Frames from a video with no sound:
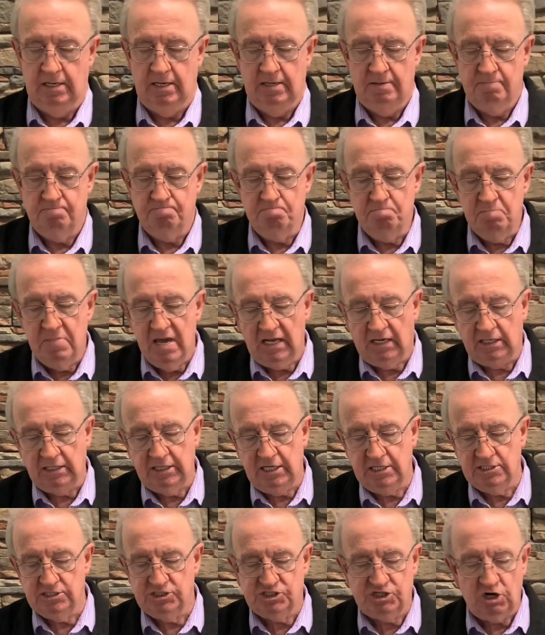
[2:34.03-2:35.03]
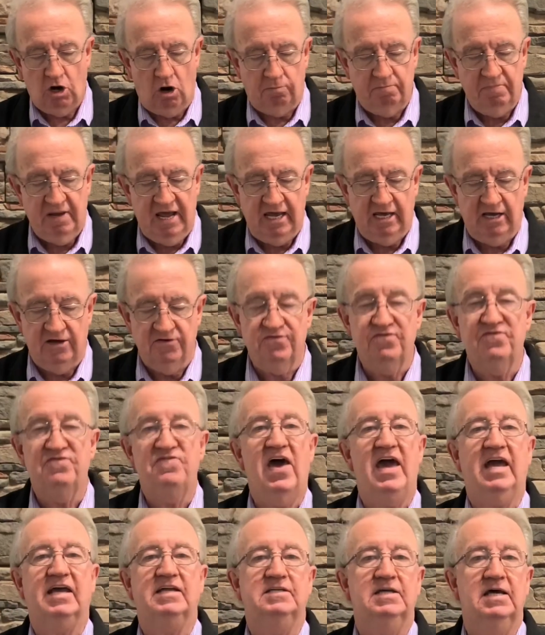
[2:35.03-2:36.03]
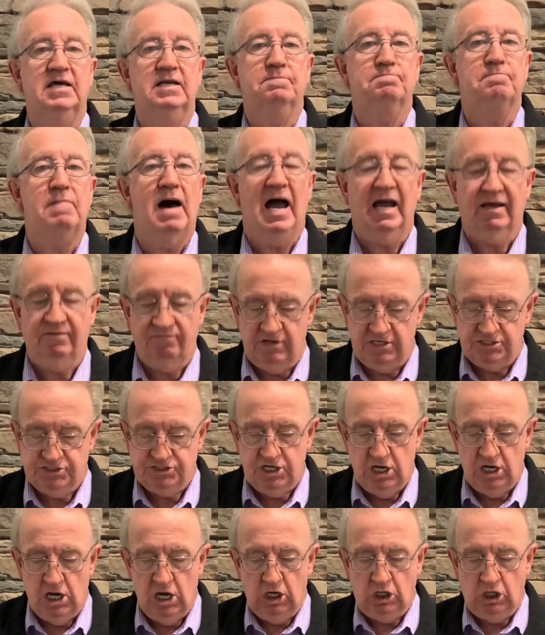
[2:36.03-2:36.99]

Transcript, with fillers: millions are being affected by this